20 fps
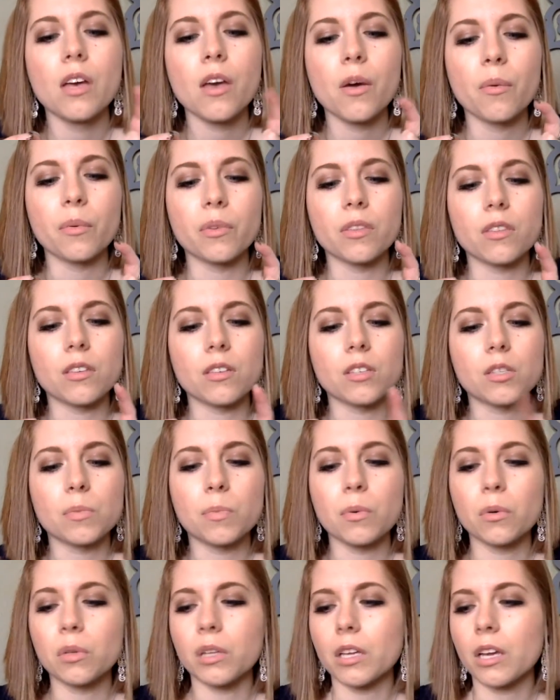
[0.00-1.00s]
with the
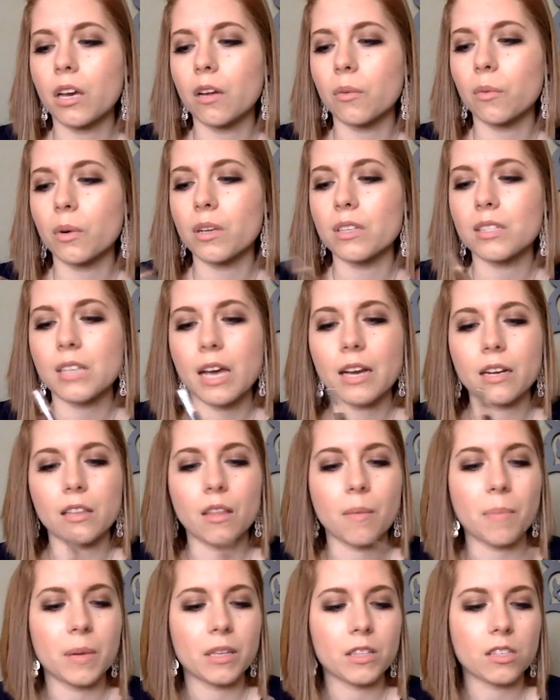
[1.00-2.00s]
spoolie on one side and the
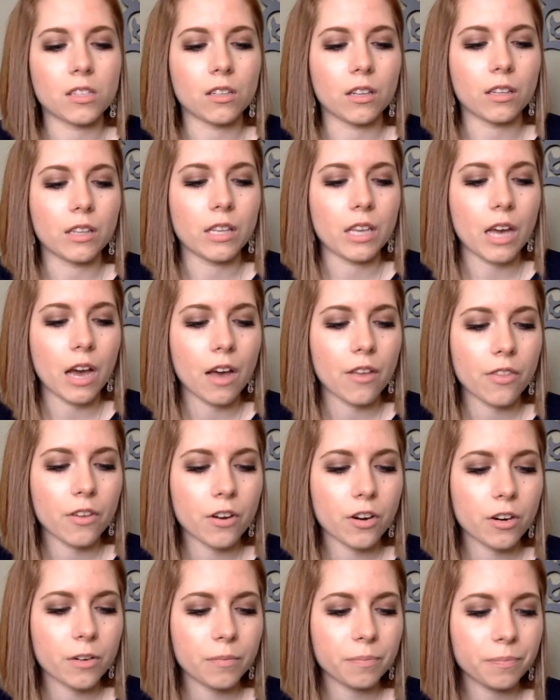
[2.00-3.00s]
pencil on the
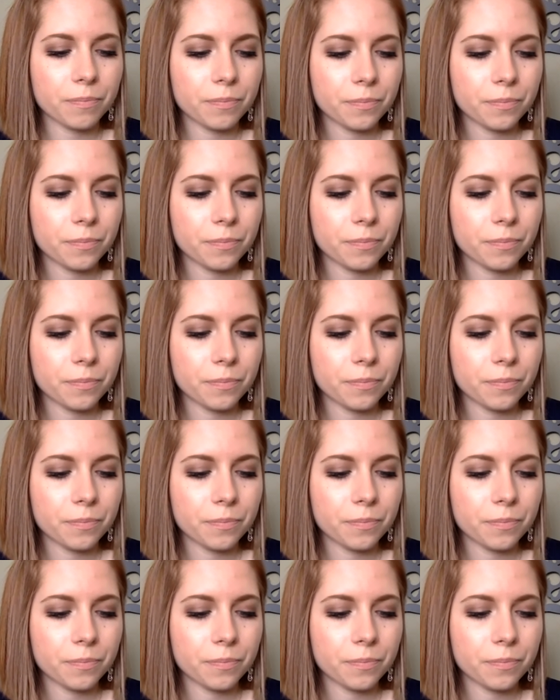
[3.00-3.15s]
other.